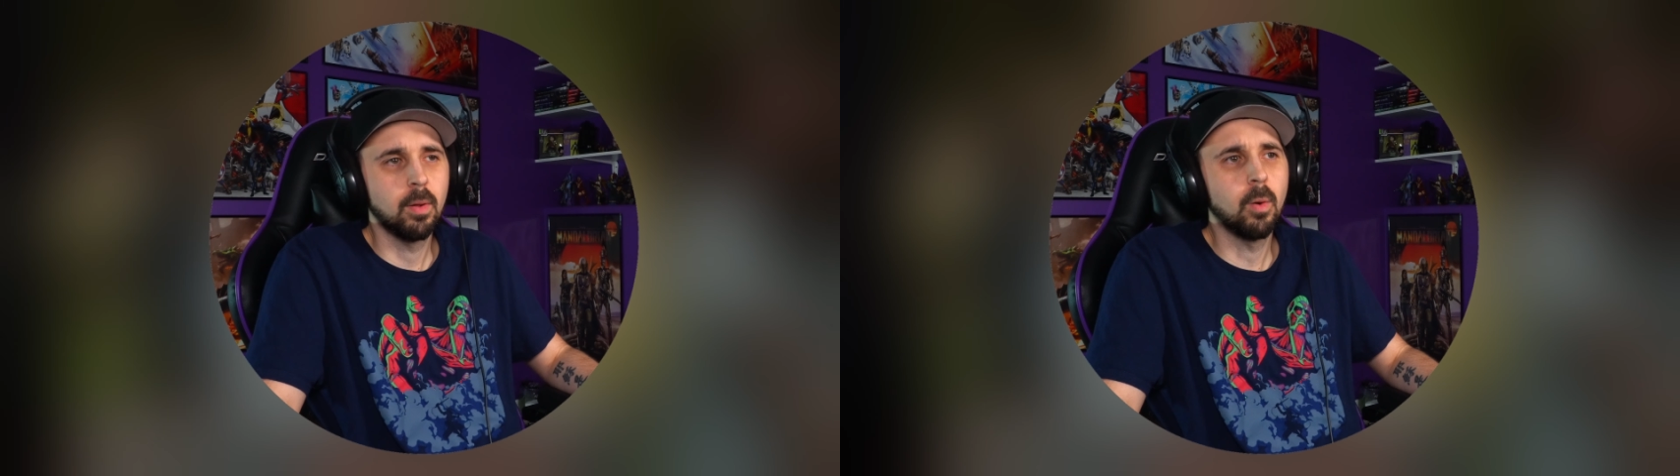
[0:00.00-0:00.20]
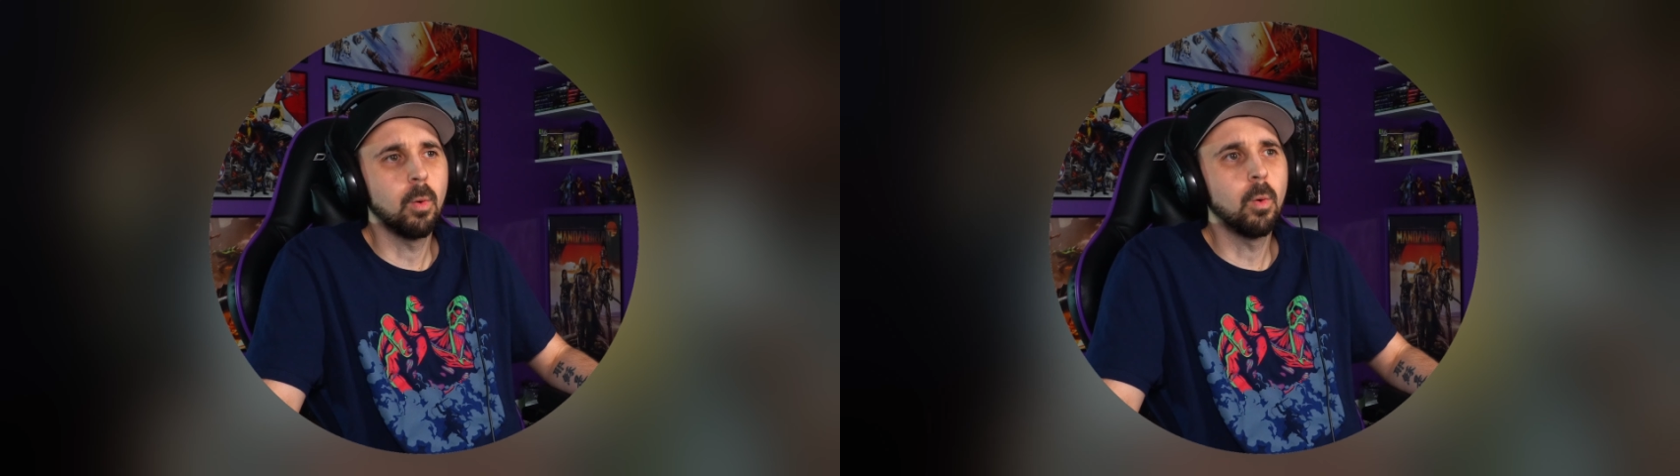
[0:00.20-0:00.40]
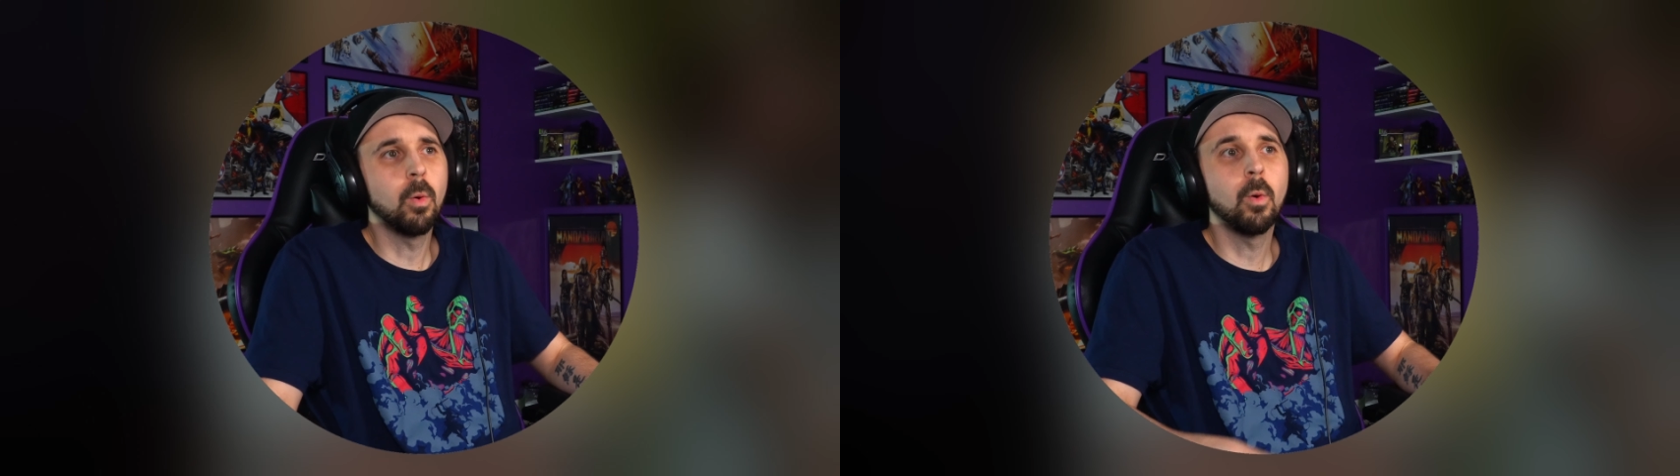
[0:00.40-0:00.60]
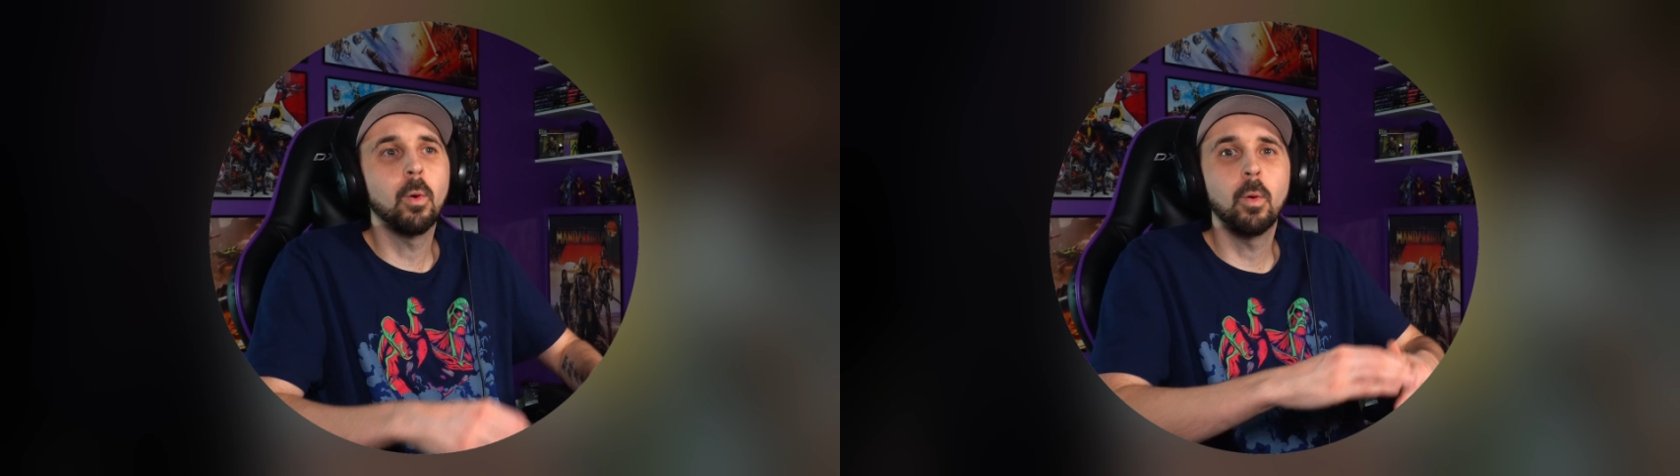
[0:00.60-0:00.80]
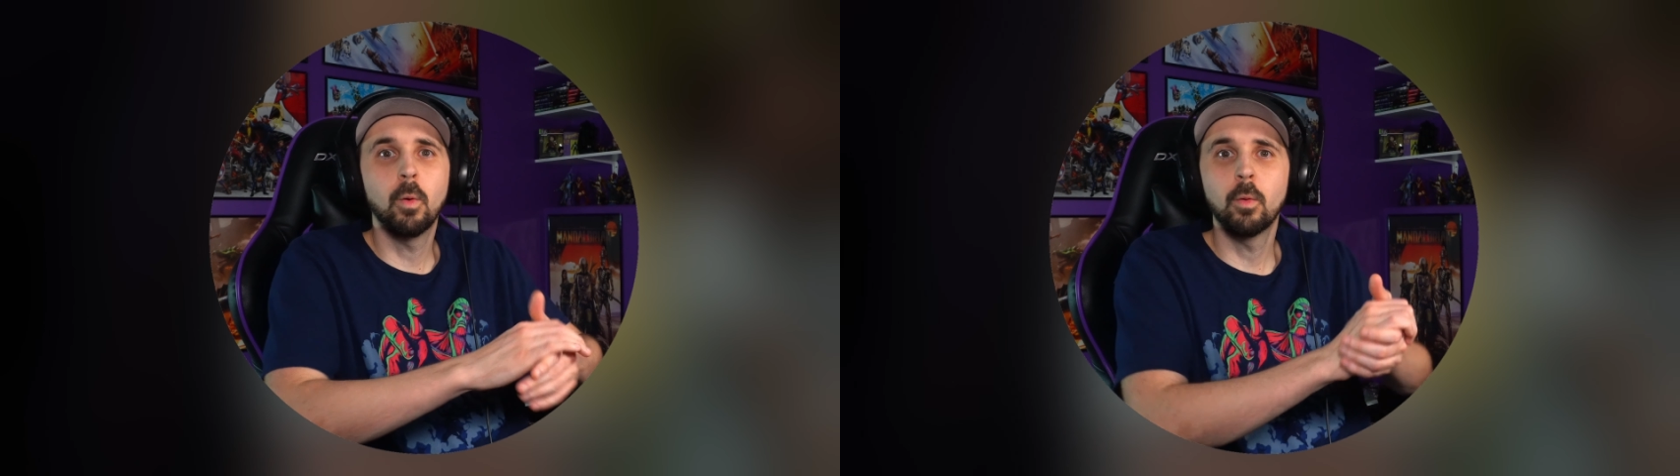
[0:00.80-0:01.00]

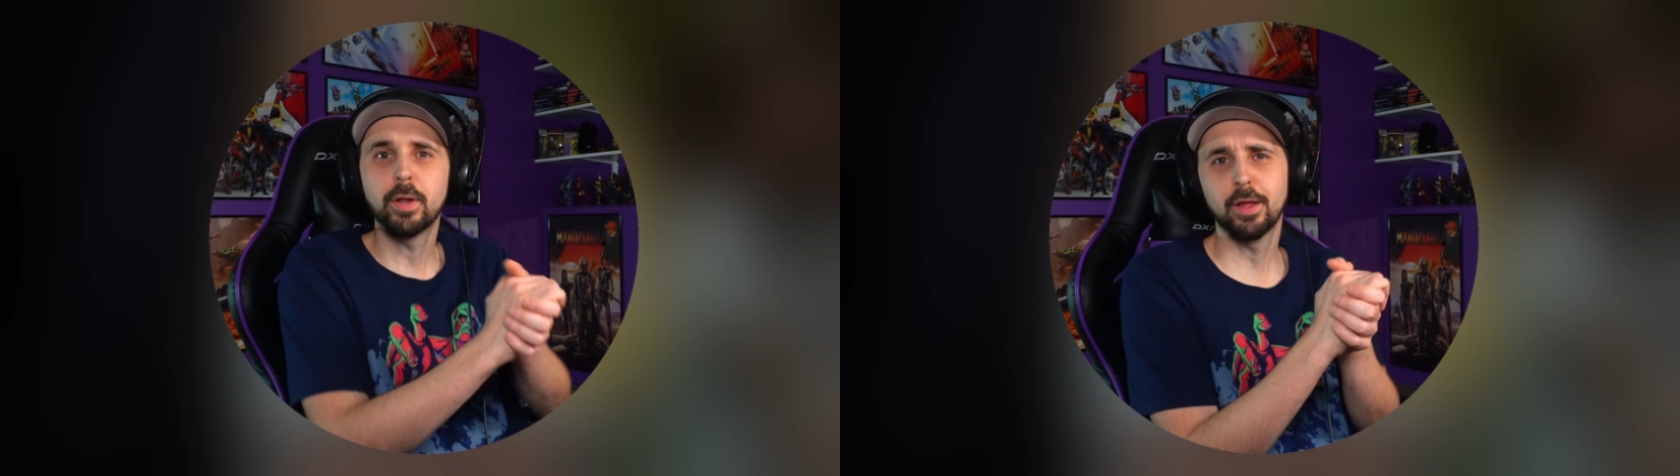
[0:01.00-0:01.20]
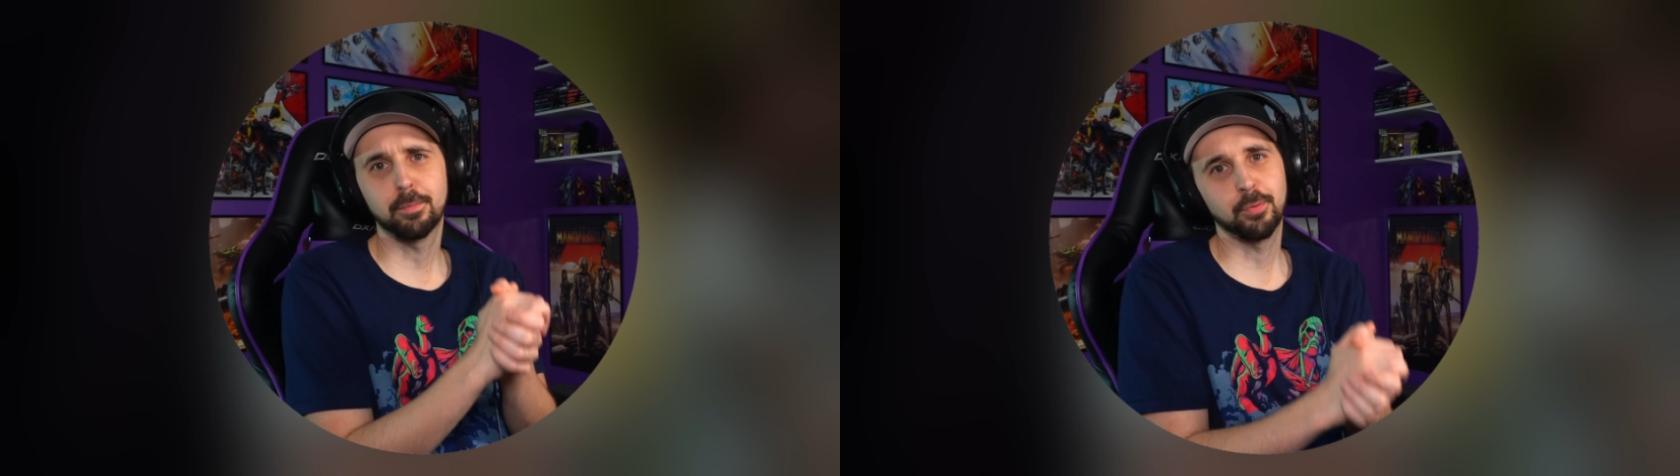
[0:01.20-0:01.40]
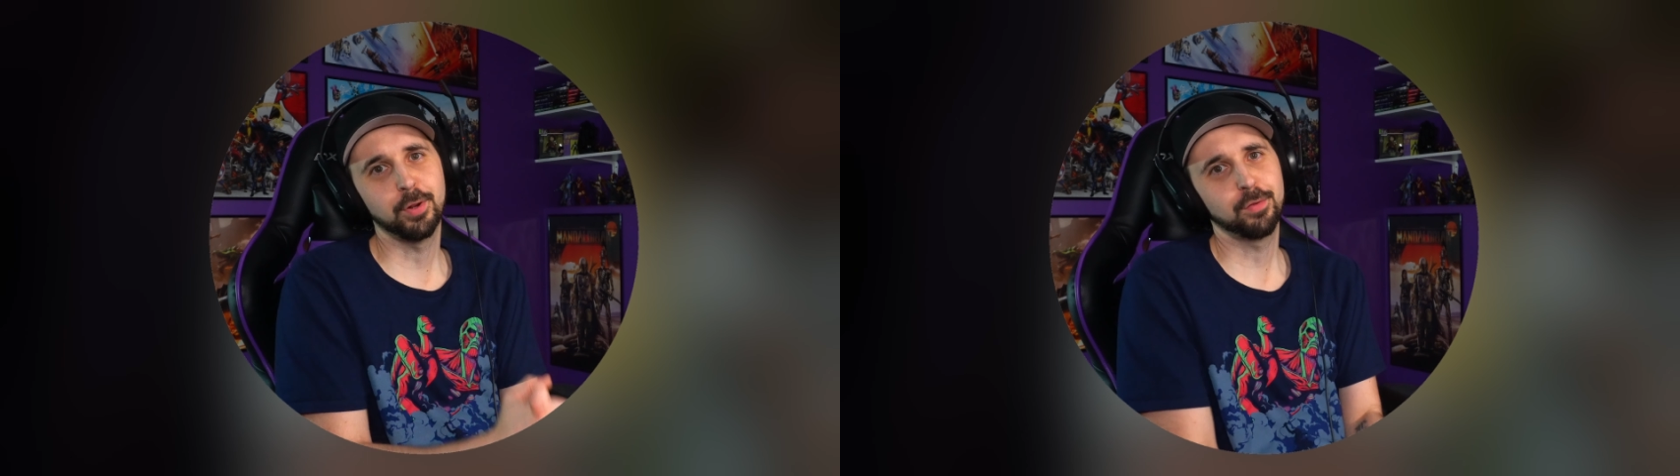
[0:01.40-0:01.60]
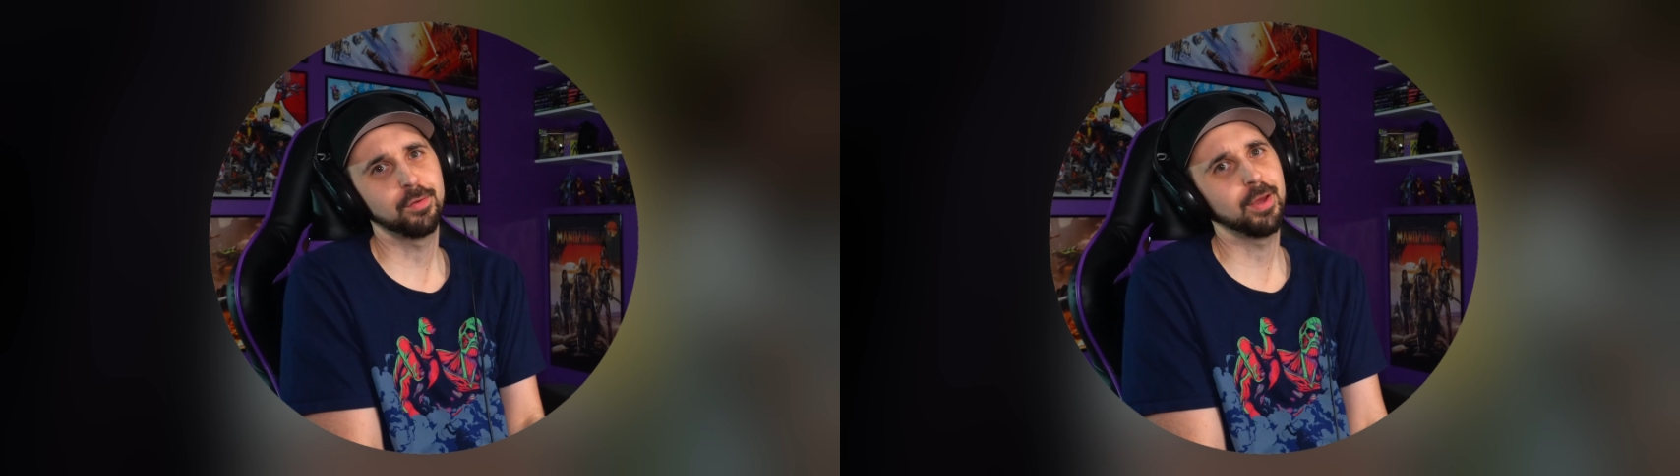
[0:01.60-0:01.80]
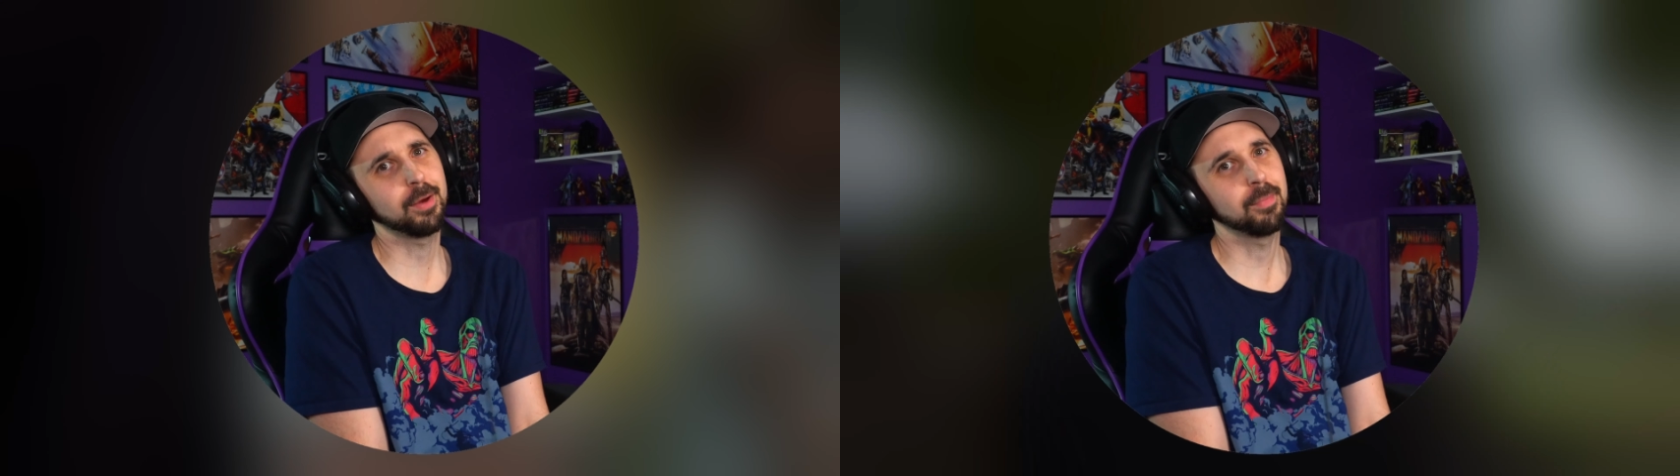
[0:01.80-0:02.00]
oh, that's pretty sick,
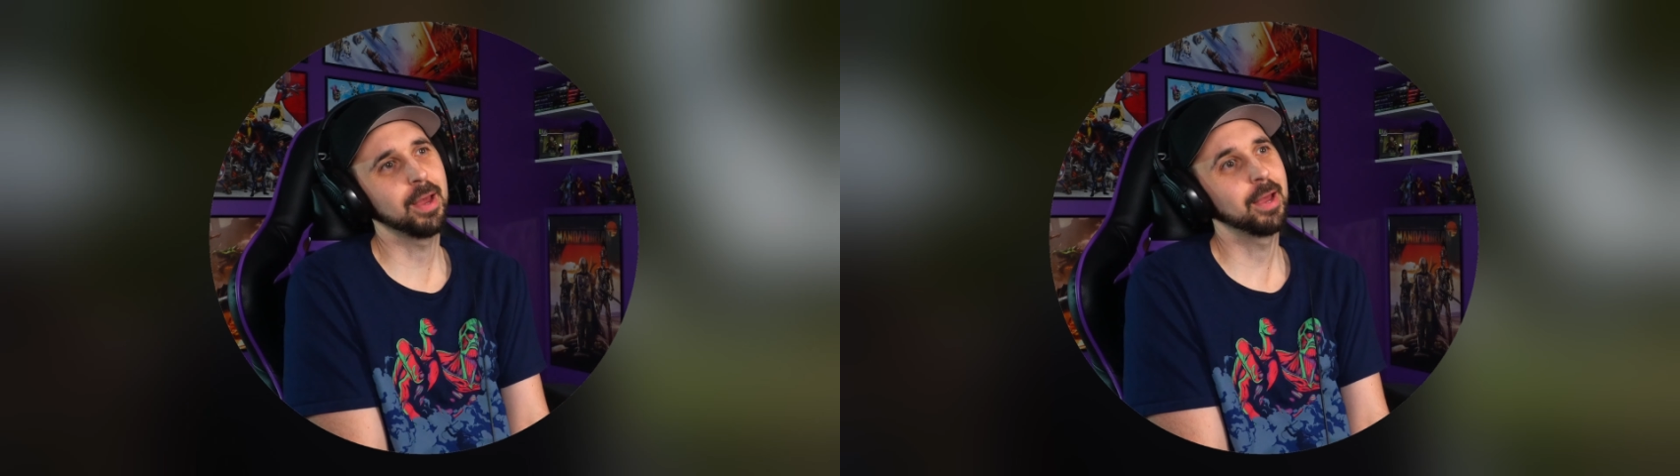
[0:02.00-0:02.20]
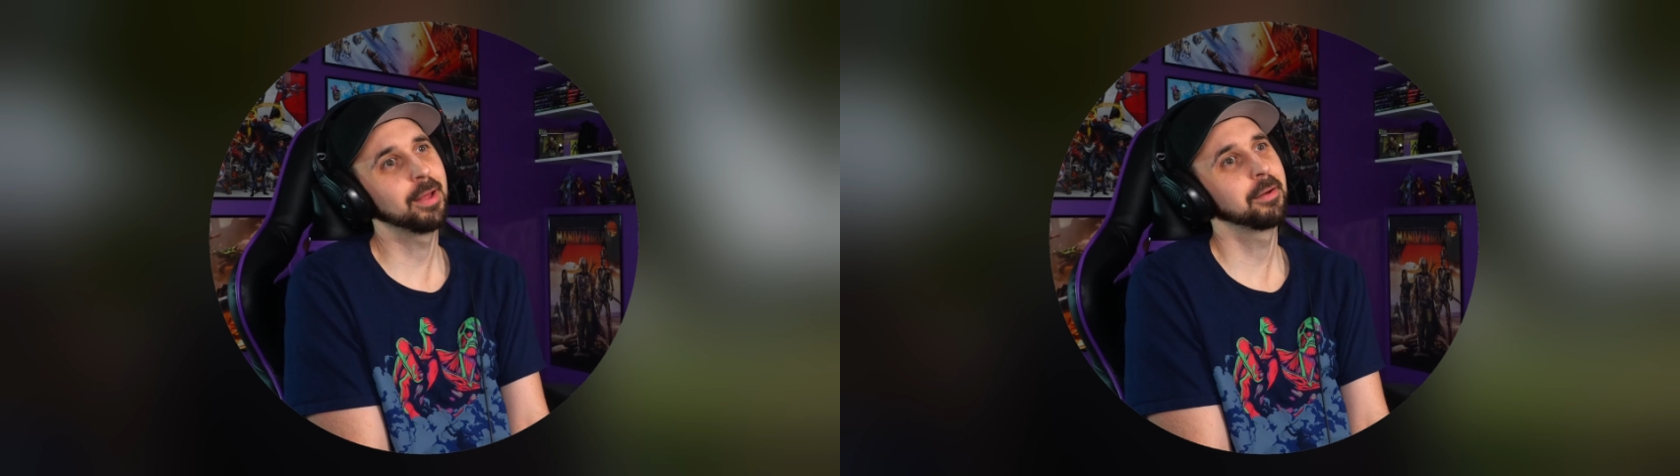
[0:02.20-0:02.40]
man.